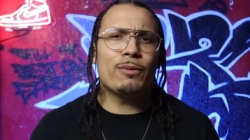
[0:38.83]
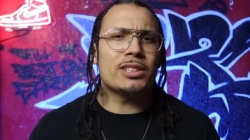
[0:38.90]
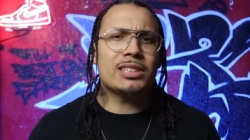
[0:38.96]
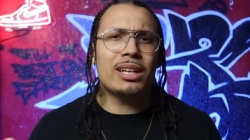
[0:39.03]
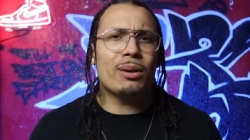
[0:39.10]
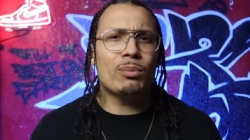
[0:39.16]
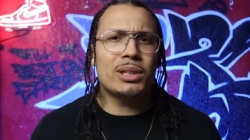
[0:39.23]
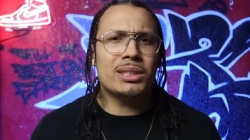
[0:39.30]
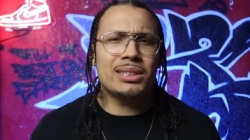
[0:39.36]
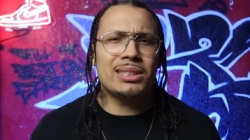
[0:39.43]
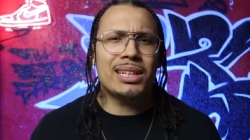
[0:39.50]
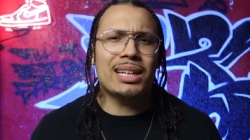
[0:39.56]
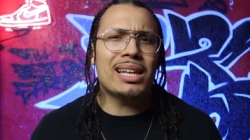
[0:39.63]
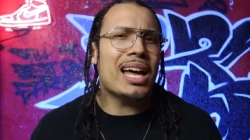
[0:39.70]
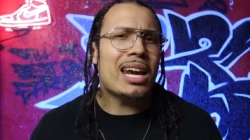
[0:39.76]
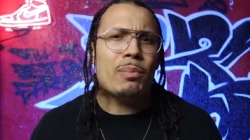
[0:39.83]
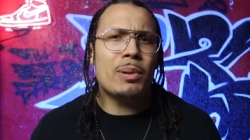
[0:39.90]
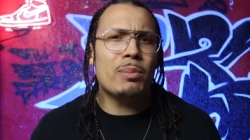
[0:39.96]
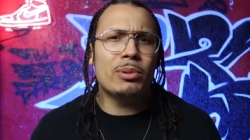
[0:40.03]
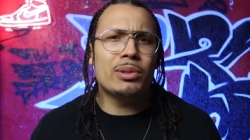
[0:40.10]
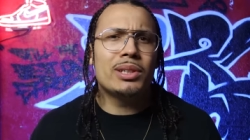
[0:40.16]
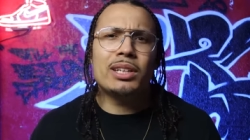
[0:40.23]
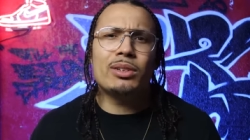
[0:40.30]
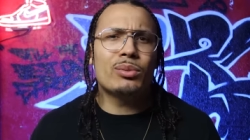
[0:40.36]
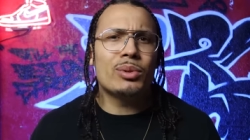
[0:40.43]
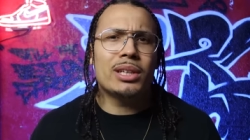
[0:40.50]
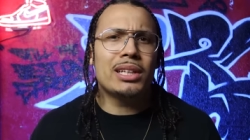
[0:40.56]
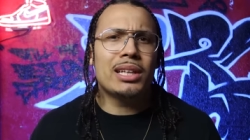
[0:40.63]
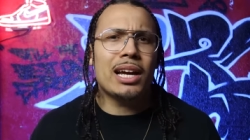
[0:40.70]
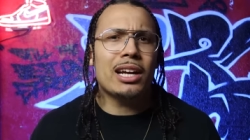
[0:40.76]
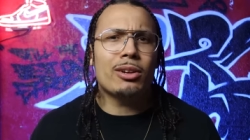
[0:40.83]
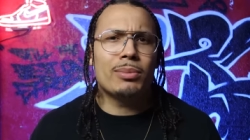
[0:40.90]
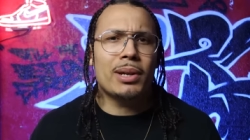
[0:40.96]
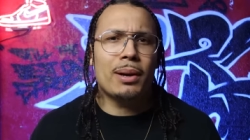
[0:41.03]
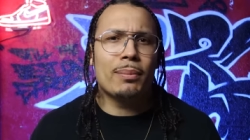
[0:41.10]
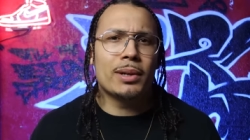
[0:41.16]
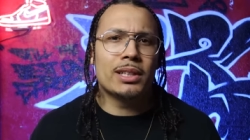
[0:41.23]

And for some reason, a lot of people didn't really like them that